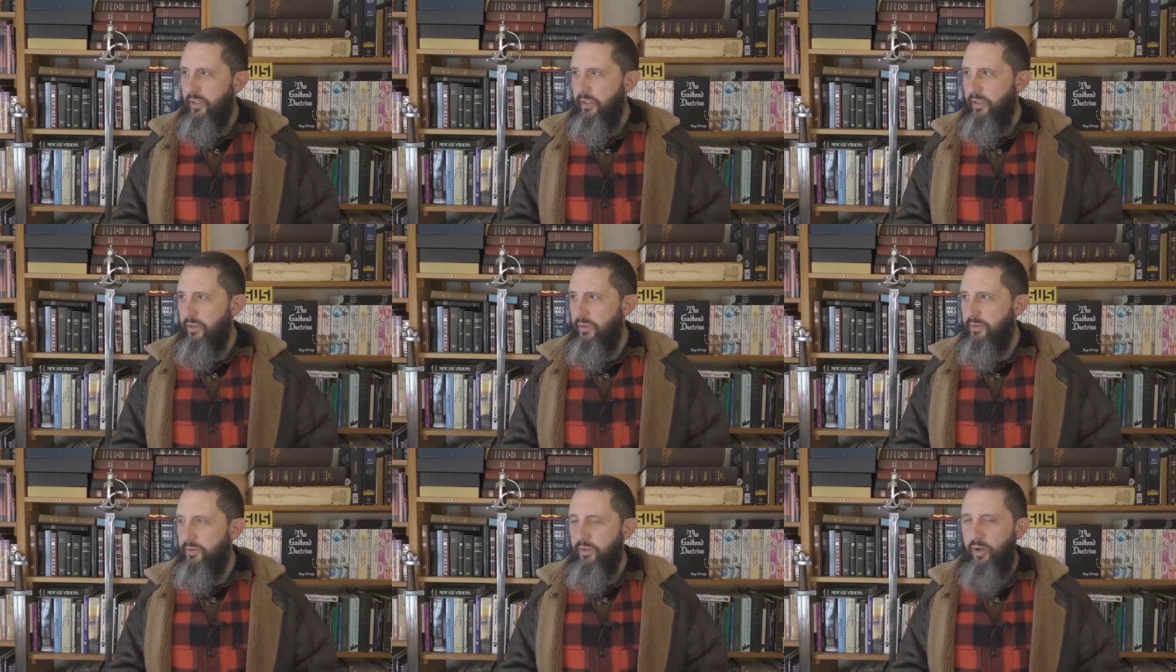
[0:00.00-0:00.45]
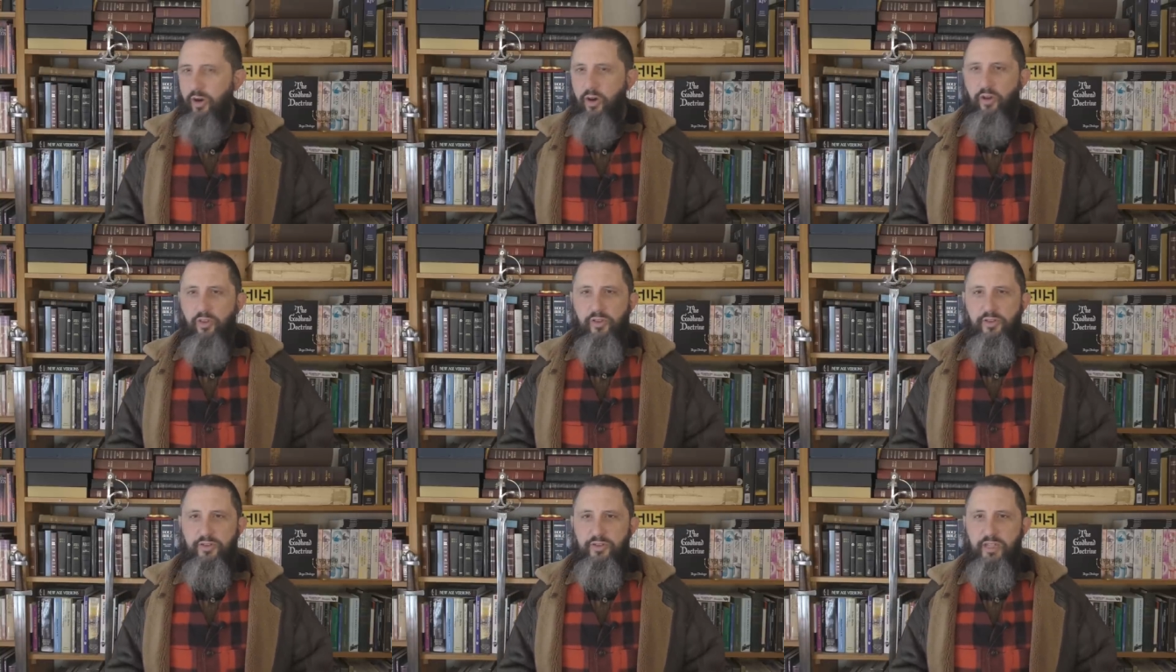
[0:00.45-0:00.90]
you know, it's
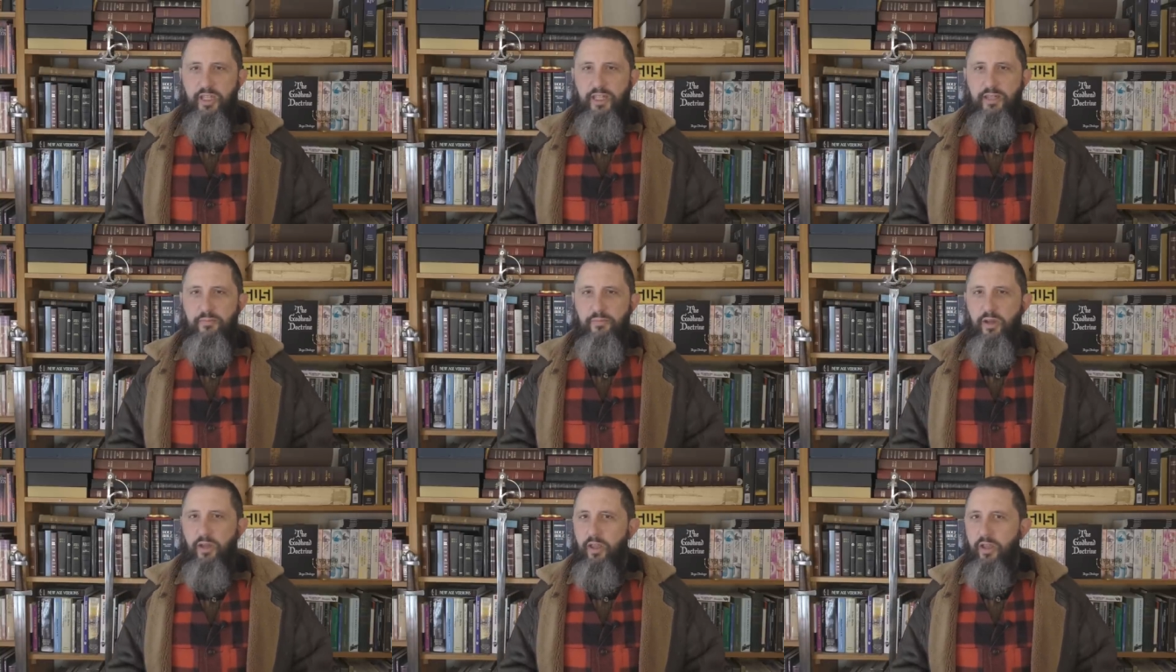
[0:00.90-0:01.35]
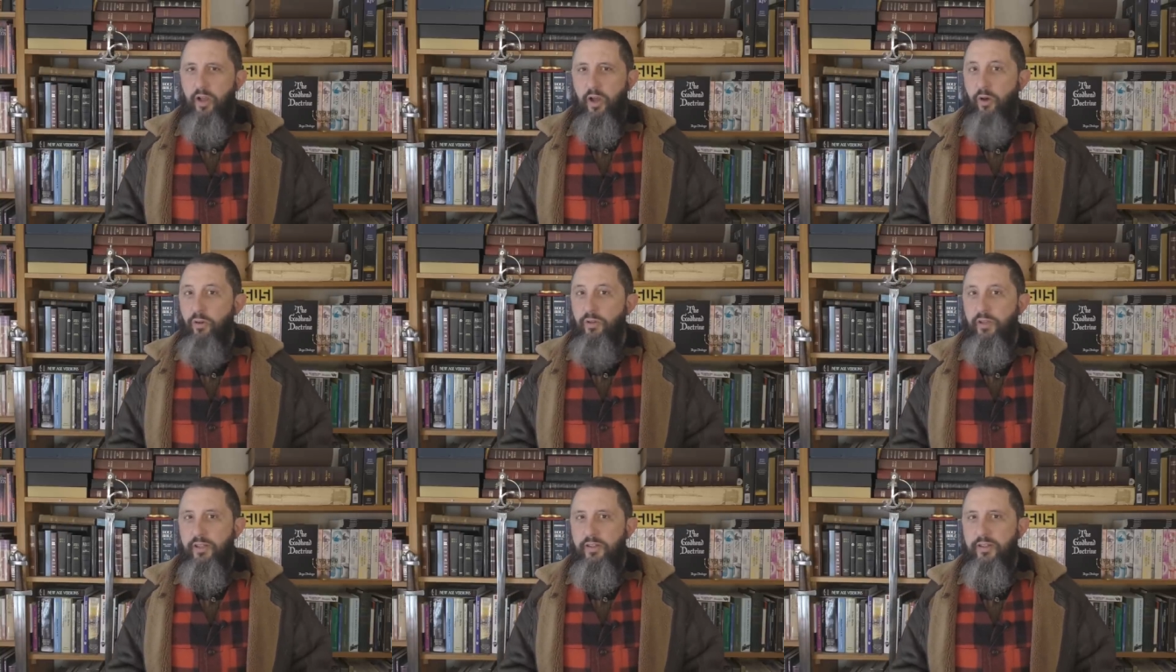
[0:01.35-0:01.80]
all the same,
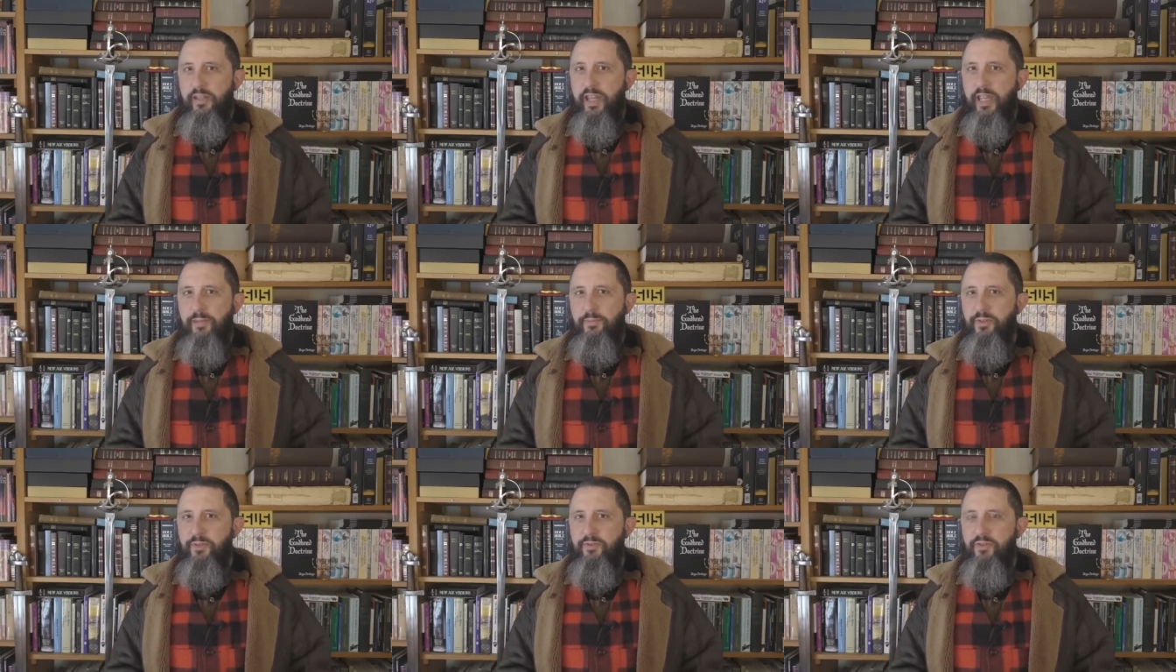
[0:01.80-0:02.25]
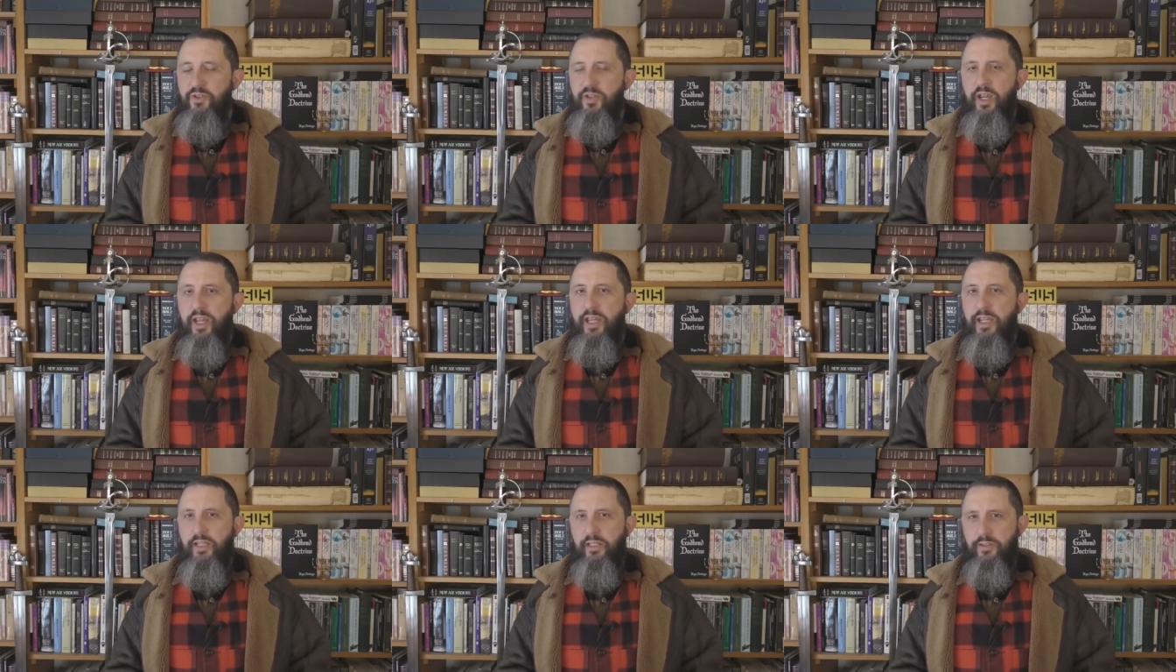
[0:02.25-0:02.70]
only the names have
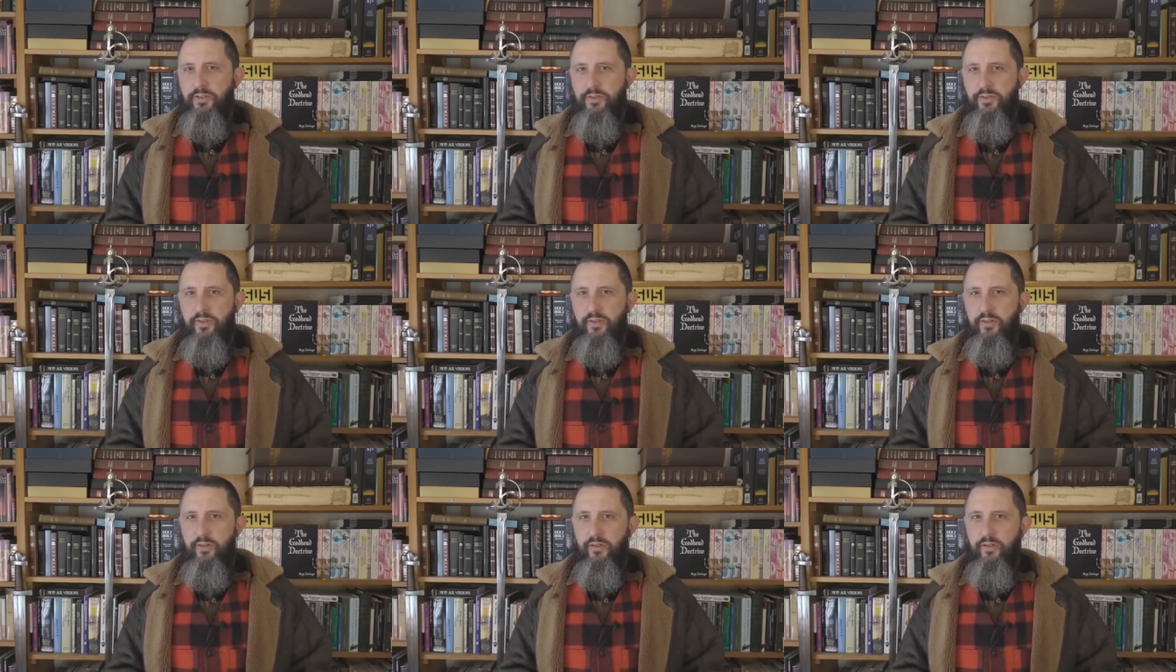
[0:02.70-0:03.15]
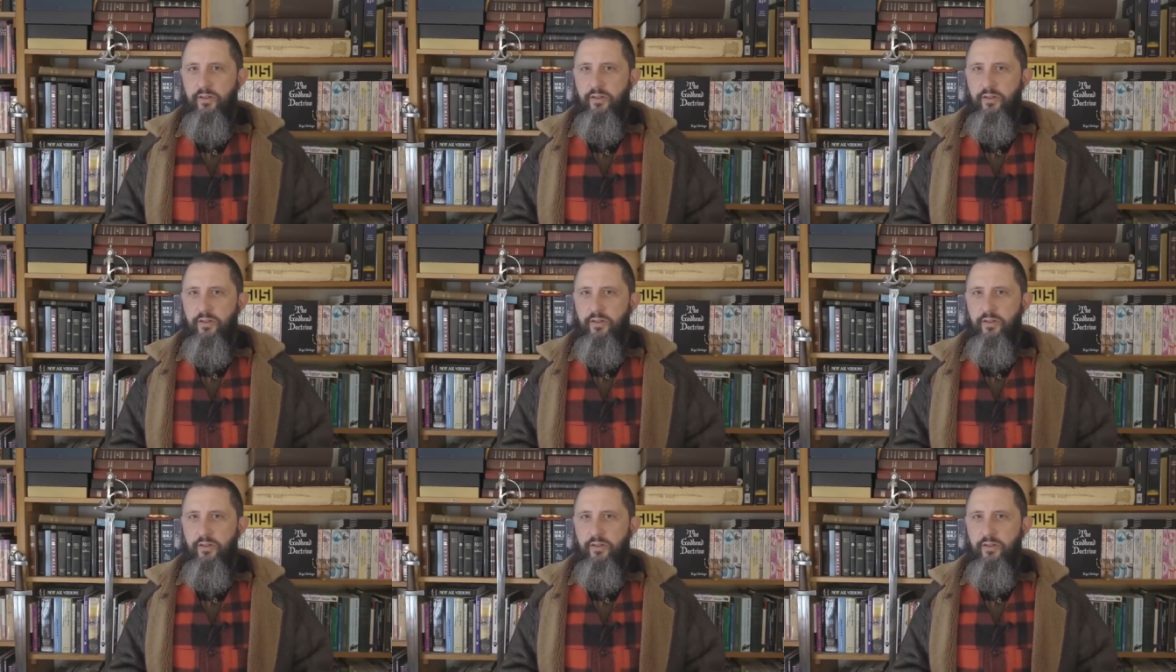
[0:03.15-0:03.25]
changed.